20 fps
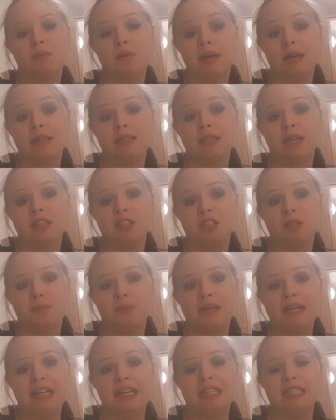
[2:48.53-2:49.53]
it's actually
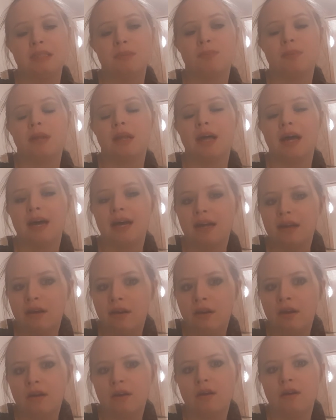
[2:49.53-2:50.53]
been
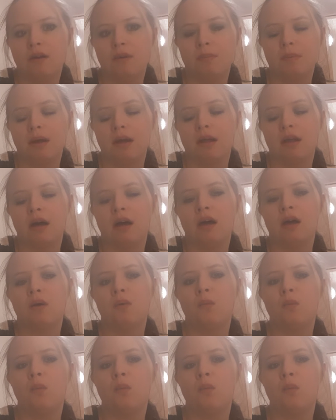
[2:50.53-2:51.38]
explained to me like